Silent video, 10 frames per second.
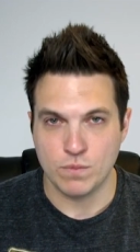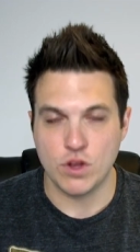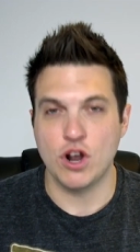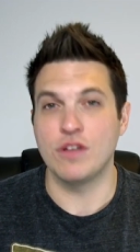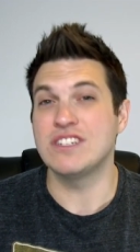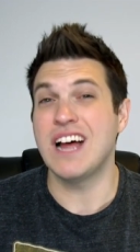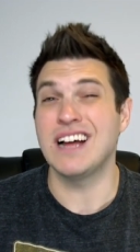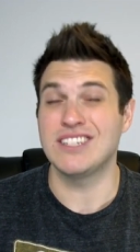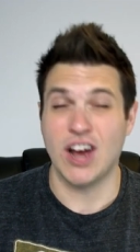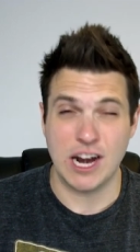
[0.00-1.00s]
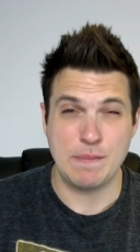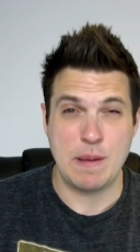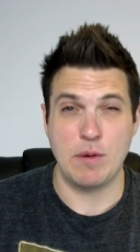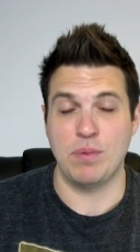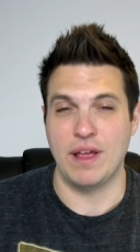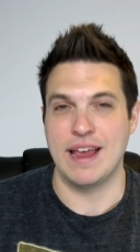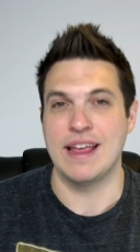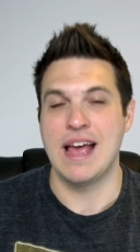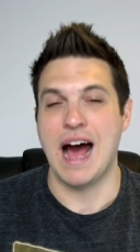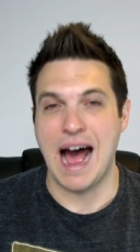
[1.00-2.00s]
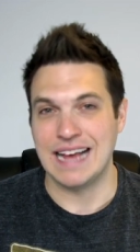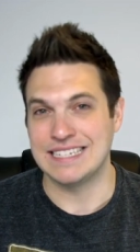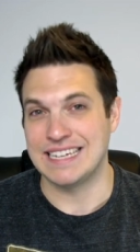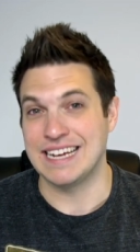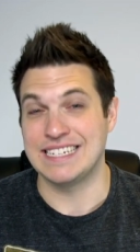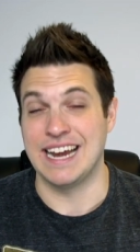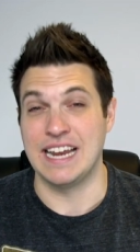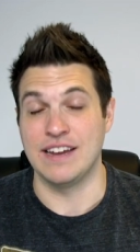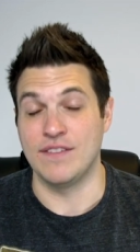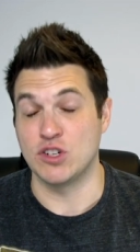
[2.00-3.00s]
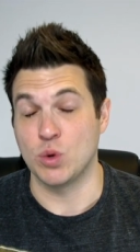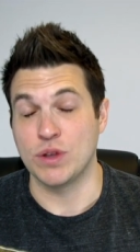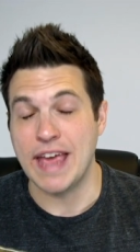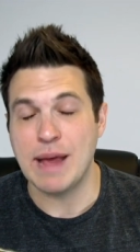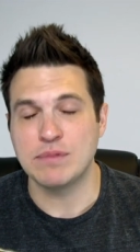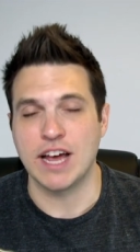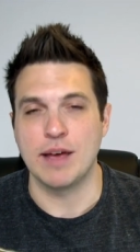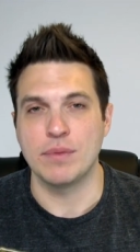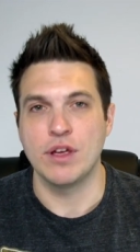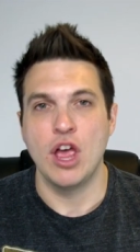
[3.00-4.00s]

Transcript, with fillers: You know, there's not a ton of people playing high stakes in any individual game type.